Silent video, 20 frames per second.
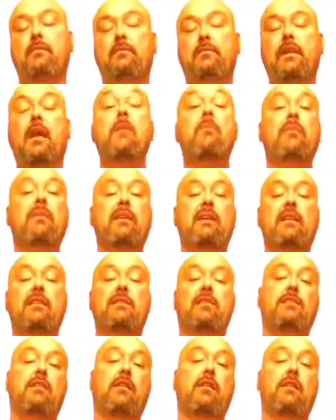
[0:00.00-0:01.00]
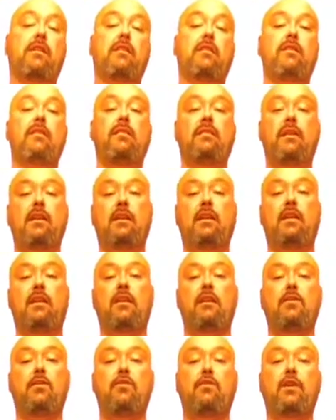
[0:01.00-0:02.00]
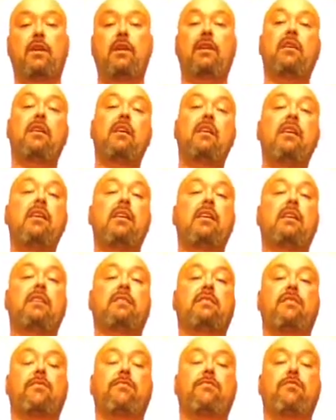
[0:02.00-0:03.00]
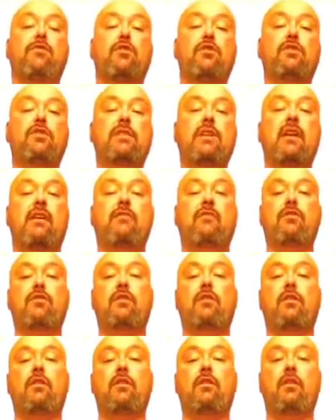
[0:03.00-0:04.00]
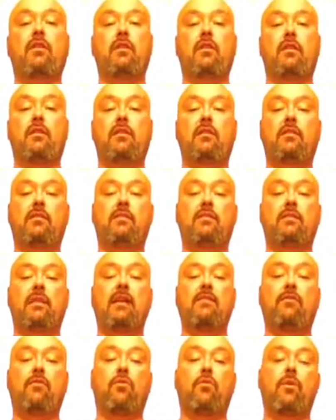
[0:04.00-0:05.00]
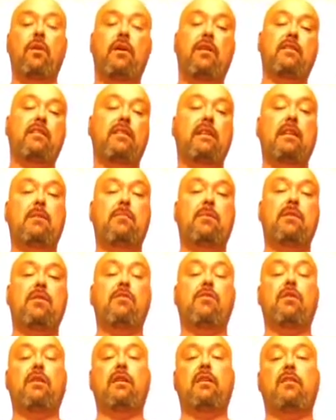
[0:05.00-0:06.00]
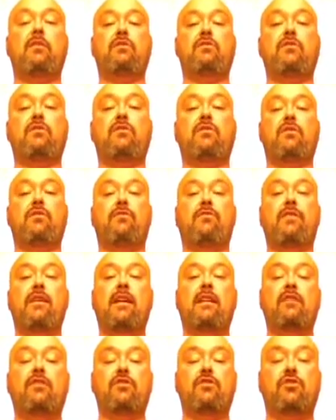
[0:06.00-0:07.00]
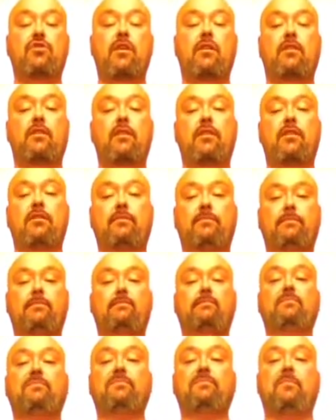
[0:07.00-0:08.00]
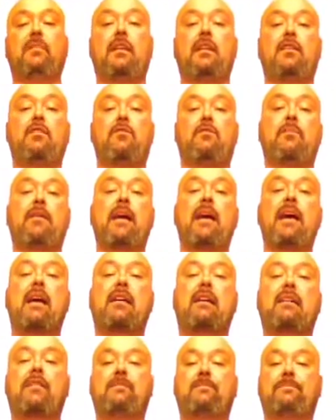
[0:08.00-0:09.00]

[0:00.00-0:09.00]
company he started in Illinois. He's the first ever level 1 DDP Yoga certified instructor. And on the back,